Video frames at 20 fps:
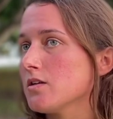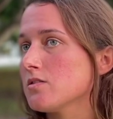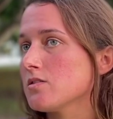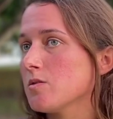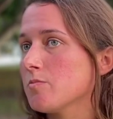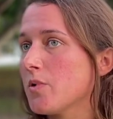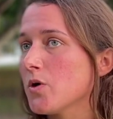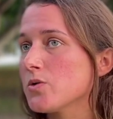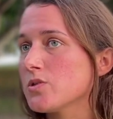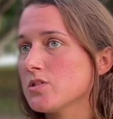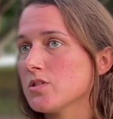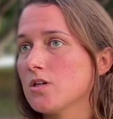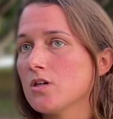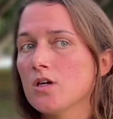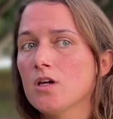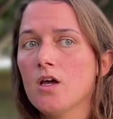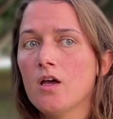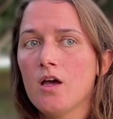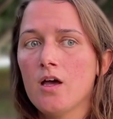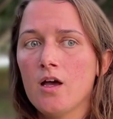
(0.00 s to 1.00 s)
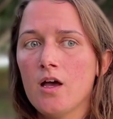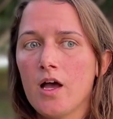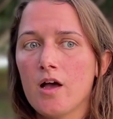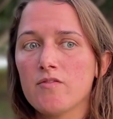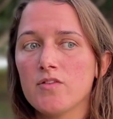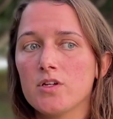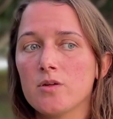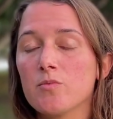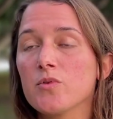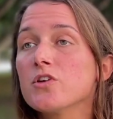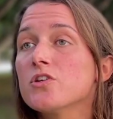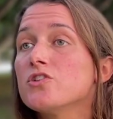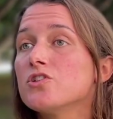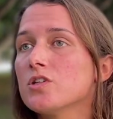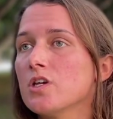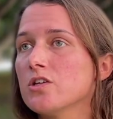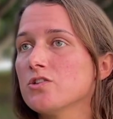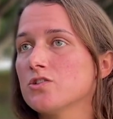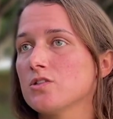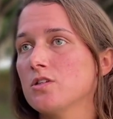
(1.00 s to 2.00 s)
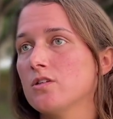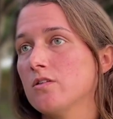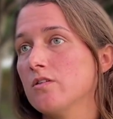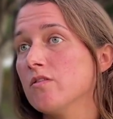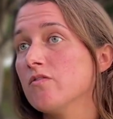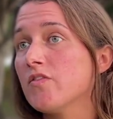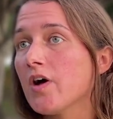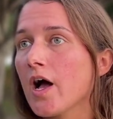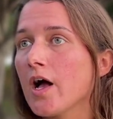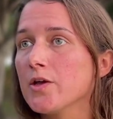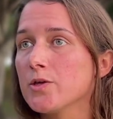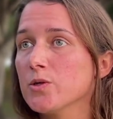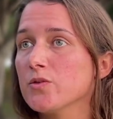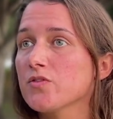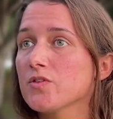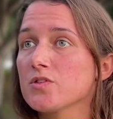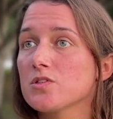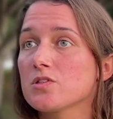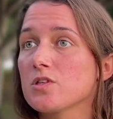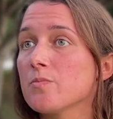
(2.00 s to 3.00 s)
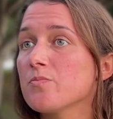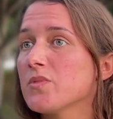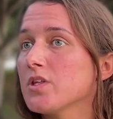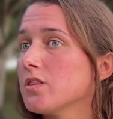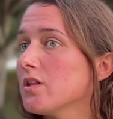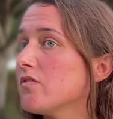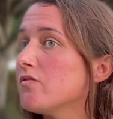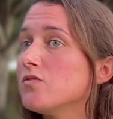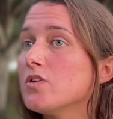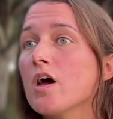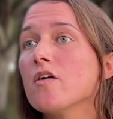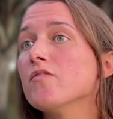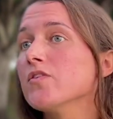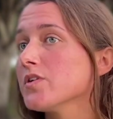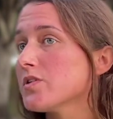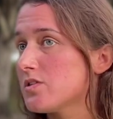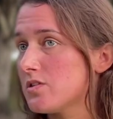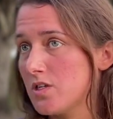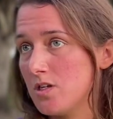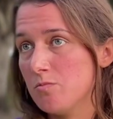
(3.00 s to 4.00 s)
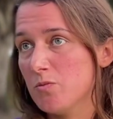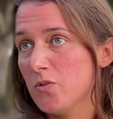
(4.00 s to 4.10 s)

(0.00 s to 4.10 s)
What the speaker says: supposed to have an appreciation and a value for something they've never seen